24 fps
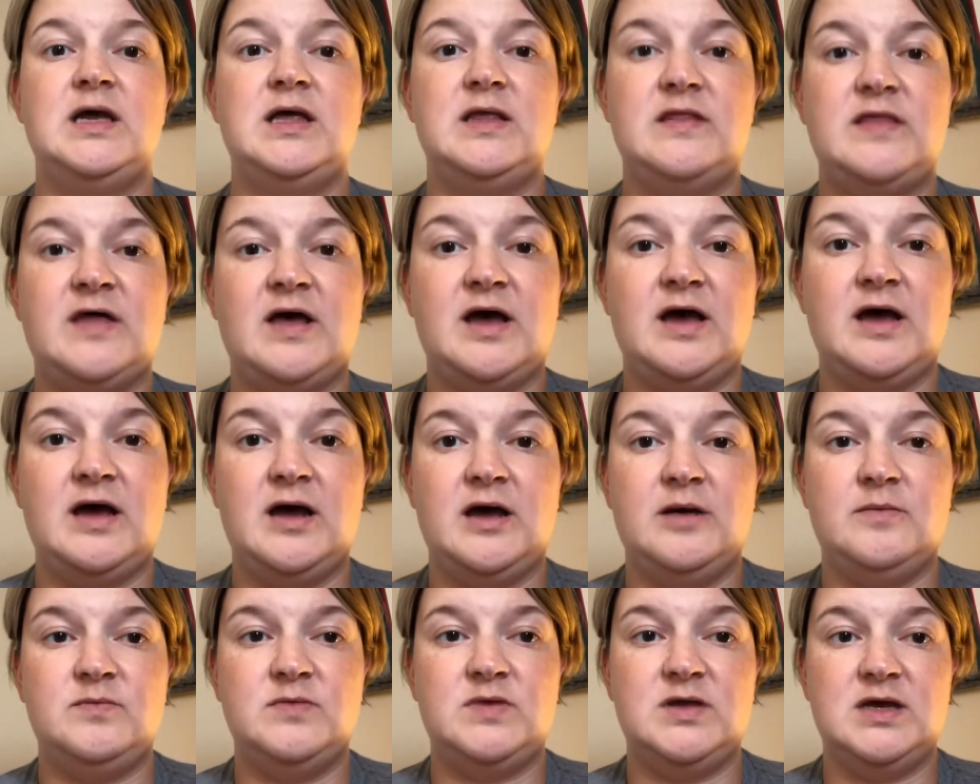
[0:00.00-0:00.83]
that
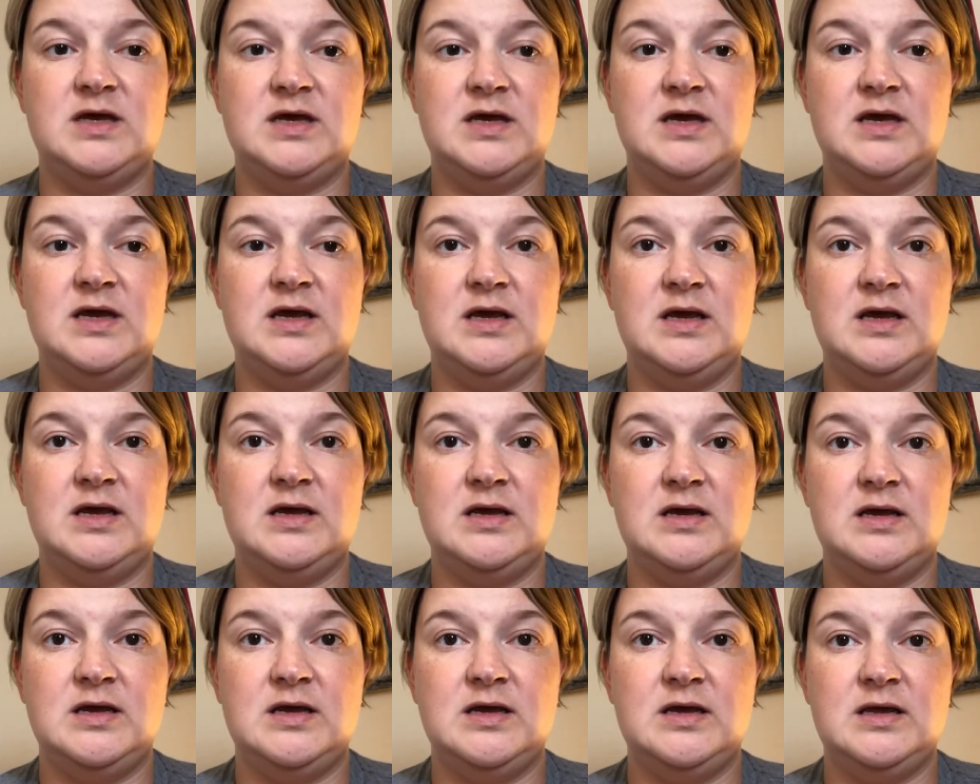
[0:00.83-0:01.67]
I'm
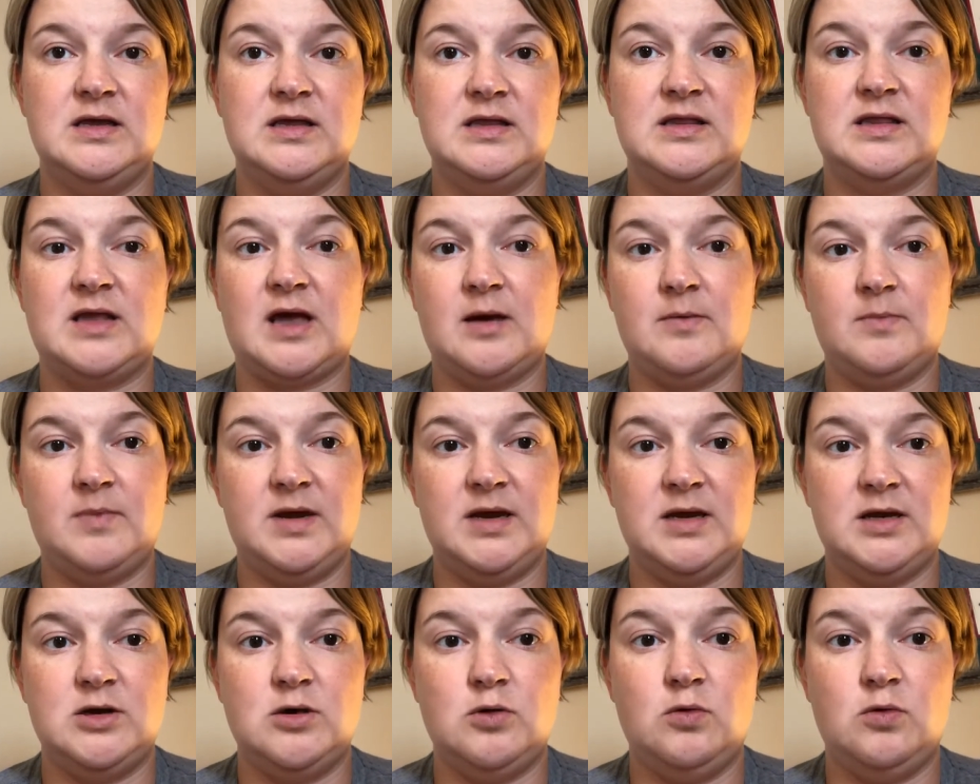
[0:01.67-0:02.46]
thinking that might